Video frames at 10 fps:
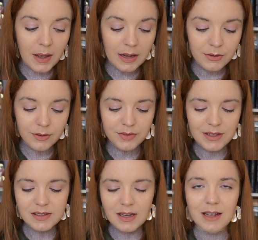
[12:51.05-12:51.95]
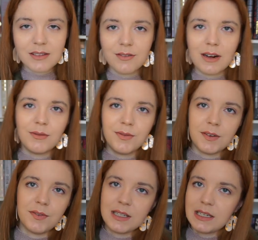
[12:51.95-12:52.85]
I don't know, this has around
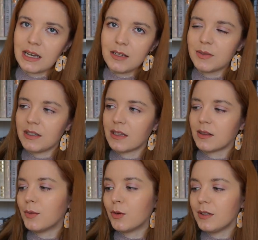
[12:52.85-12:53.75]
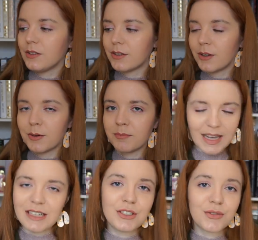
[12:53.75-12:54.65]
15 items in at the moment, so
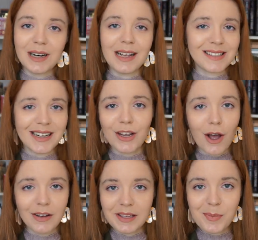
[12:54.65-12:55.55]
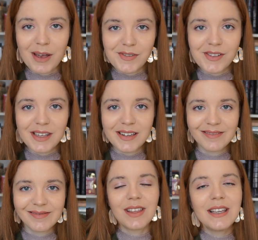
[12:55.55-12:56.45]
I just realized that I can't keep
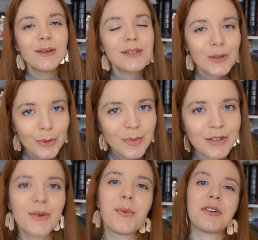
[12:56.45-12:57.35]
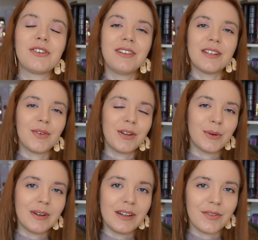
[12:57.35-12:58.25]
everything. Thank you so much for watching this
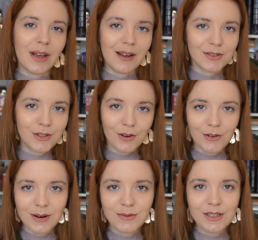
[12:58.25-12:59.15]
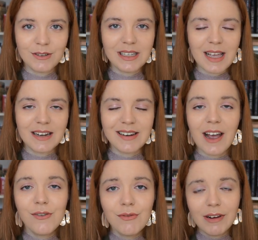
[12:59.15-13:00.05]
video, and if you have stuck around to the end,
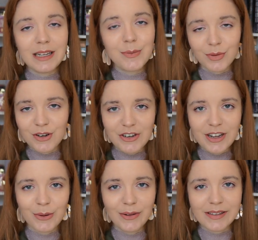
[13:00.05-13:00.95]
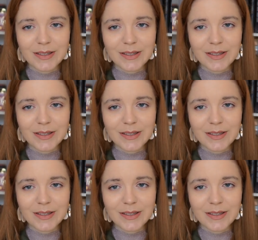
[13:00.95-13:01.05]
I really appreciate all the